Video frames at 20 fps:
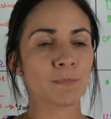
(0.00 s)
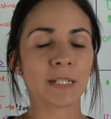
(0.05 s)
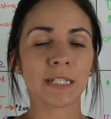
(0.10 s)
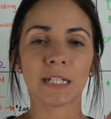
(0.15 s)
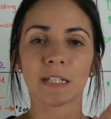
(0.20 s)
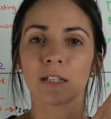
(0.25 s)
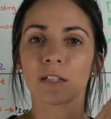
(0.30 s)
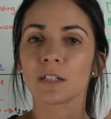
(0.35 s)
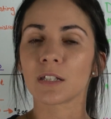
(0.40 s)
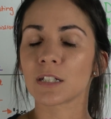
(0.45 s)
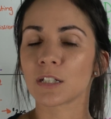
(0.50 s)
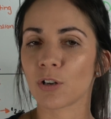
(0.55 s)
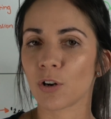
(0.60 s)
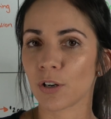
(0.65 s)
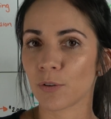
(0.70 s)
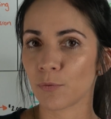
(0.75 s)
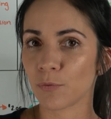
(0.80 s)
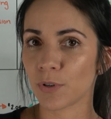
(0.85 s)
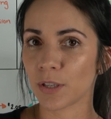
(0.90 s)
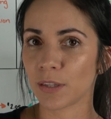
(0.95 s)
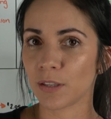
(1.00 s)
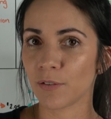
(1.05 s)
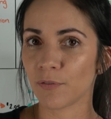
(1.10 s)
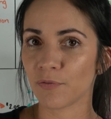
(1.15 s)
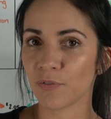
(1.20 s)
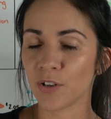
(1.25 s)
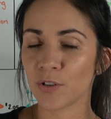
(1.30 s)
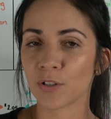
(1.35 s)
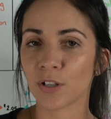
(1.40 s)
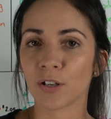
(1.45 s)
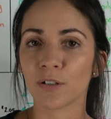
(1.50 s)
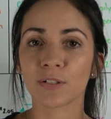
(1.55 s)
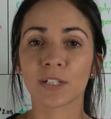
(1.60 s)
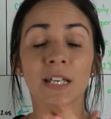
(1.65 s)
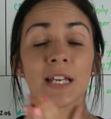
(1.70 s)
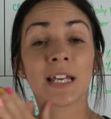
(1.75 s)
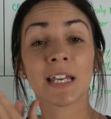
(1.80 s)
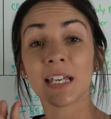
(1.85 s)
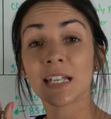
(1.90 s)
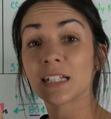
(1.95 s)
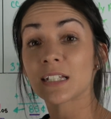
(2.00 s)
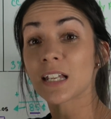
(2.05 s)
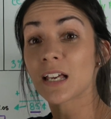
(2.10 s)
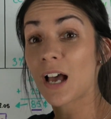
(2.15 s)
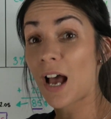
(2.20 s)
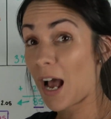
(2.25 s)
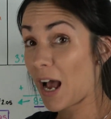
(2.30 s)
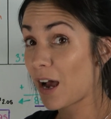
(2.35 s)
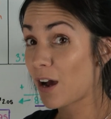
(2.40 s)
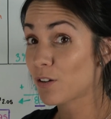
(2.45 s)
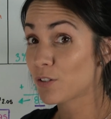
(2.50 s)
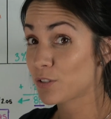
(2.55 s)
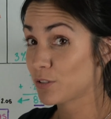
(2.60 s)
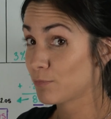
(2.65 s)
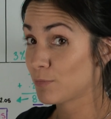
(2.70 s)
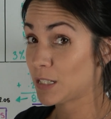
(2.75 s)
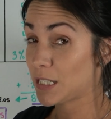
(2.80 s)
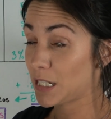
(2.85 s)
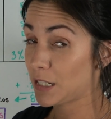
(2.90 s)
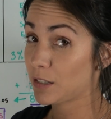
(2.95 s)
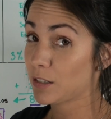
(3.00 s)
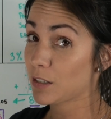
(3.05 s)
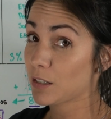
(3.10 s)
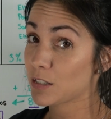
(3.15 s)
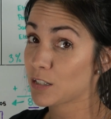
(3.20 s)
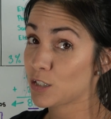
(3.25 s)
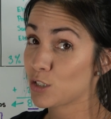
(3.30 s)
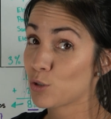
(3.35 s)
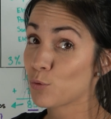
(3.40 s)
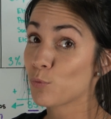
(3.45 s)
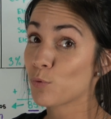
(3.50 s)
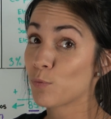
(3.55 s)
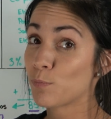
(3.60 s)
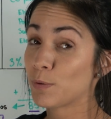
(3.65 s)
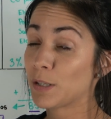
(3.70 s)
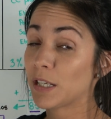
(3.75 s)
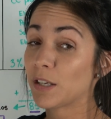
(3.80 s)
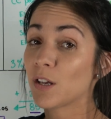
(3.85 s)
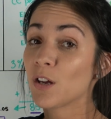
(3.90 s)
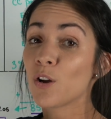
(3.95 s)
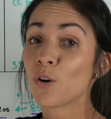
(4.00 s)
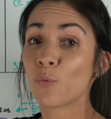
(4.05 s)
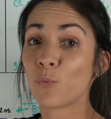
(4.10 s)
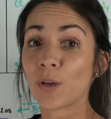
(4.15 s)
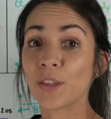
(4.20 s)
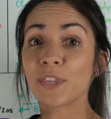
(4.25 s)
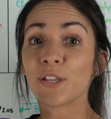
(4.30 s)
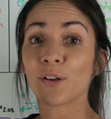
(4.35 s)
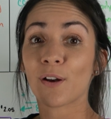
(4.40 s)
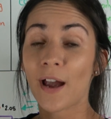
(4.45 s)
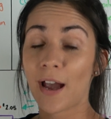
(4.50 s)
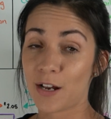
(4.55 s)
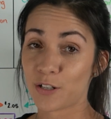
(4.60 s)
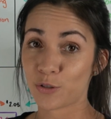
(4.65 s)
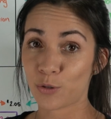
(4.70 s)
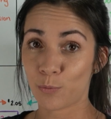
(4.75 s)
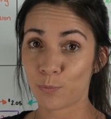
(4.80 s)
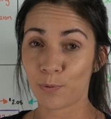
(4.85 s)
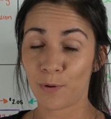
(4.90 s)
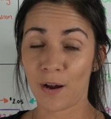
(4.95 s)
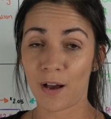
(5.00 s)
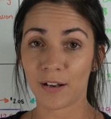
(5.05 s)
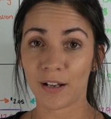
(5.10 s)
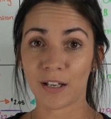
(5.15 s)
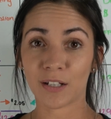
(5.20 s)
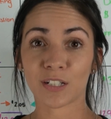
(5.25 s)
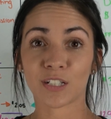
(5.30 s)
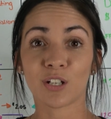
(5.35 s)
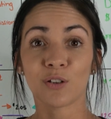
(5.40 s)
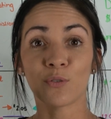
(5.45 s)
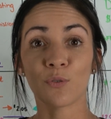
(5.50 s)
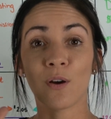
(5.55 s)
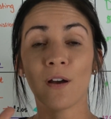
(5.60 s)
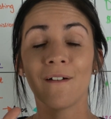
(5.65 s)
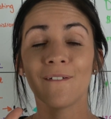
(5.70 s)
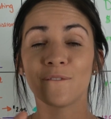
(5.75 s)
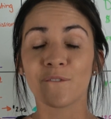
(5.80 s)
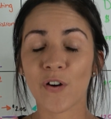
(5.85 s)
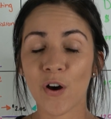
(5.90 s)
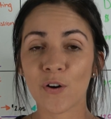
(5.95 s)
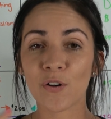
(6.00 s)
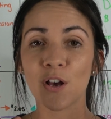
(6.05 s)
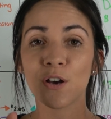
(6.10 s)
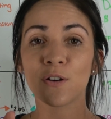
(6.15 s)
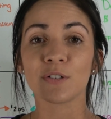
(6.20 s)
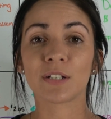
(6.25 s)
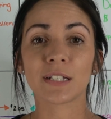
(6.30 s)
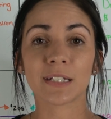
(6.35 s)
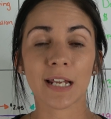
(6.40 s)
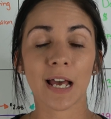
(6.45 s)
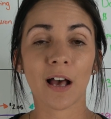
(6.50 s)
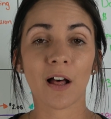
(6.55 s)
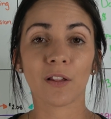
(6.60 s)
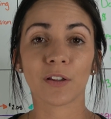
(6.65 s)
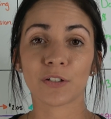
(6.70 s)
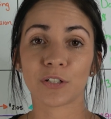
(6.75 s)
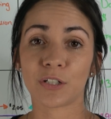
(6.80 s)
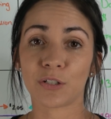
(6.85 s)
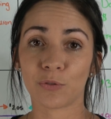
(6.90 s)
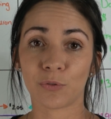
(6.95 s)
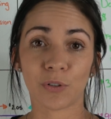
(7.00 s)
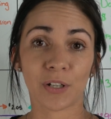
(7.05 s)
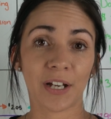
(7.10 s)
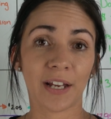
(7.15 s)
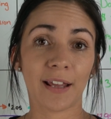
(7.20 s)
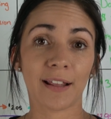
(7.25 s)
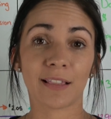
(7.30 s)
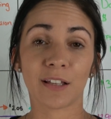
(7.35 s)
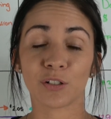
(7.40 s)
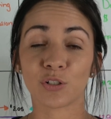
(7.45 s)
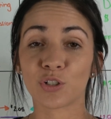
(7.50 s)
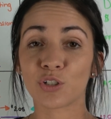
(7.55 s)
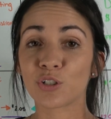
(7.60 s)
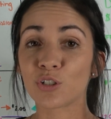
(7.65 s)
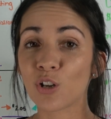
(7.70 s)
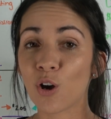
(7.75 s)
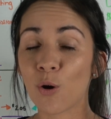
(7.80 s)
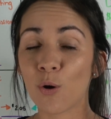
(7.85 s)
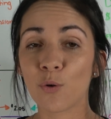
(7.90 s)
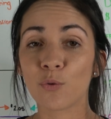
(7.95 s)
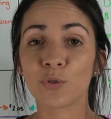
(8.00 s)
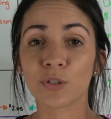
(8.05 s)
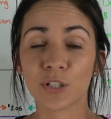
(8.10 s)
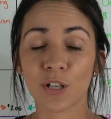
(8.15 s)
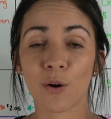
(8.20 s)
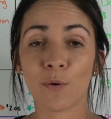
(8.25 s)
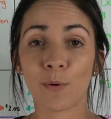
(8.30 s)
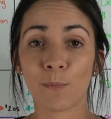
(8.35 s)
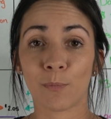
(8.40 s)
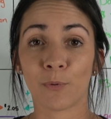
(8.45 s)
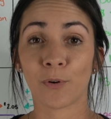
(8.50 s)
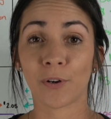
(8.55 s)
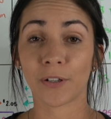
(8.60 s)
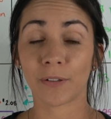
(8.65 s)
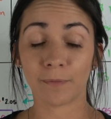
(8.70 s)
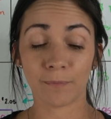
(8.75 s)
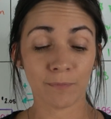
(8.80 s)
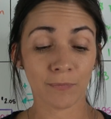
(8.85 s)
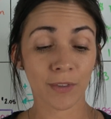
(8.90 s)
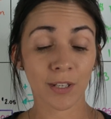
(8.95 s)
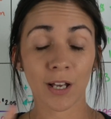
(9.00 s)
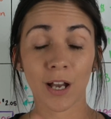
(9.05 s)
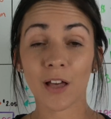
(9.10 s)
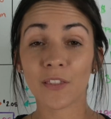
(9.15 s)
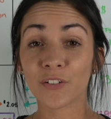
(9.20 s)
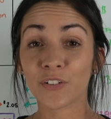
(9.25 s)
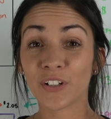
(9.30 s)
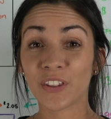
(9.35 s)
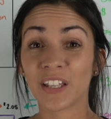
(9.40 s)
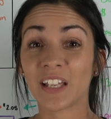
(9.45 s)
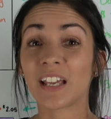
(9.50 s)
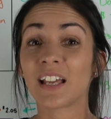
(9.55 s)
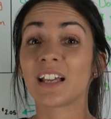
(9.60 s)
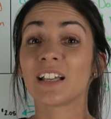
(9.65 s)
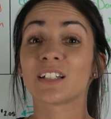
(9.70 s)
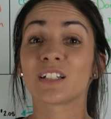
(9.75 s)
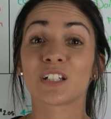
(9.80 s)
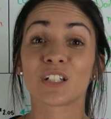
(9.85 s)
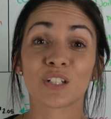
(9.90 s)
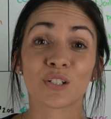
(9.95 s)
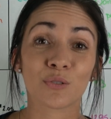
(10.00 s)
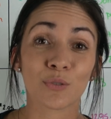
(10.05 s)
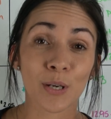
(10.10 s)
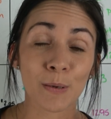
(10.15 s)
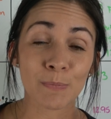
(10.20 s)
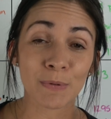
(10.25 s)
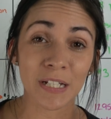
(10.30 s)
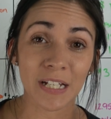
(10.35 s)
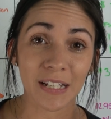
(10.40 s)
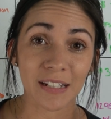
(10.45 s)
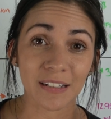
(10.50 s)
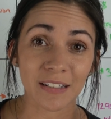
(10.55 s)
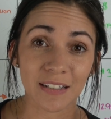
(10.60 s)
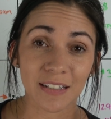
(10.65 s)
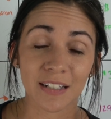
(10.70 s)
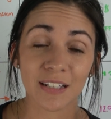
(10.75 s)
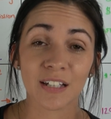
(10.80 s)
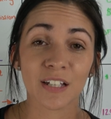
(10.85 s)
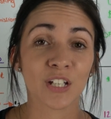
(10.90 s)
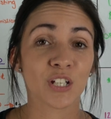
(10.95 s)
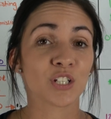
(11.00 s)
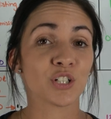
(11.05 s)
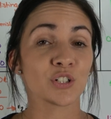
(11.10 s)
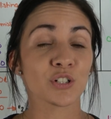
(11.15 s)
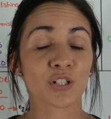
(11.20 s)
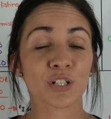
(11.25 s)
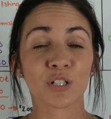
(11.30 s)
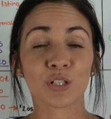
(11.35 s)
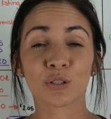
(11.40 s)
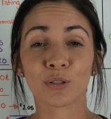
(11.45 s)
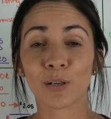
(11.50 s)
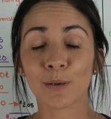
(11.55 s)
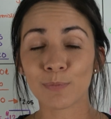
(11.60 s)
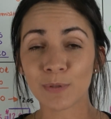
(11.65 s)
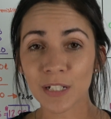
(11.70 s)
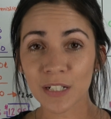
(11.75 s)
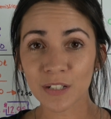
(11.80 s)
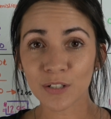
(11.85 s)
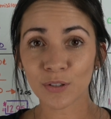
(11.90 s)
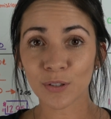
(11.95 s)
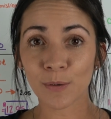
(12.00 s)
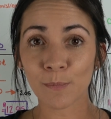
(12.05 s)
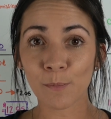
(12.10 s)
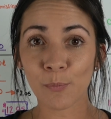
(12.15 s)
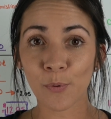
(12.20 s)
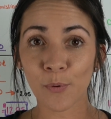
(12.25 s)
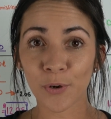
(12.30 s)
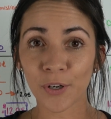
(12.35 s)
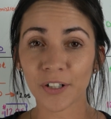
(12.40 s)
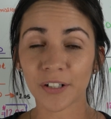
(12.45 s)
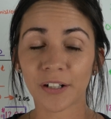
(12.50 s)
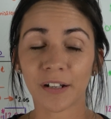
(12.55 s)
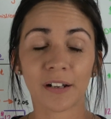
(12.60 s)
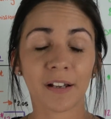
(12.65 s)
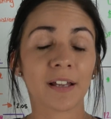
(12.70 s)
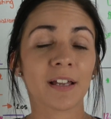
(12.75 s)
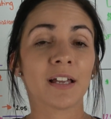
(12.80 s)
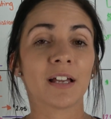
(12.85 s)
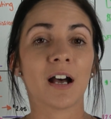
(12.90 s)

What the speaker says: meticulous are with your photos is how meticulous you will be with your actual product. So photos tell a story. They're so, so important. Other thing, descriptions. Your descriptions are important.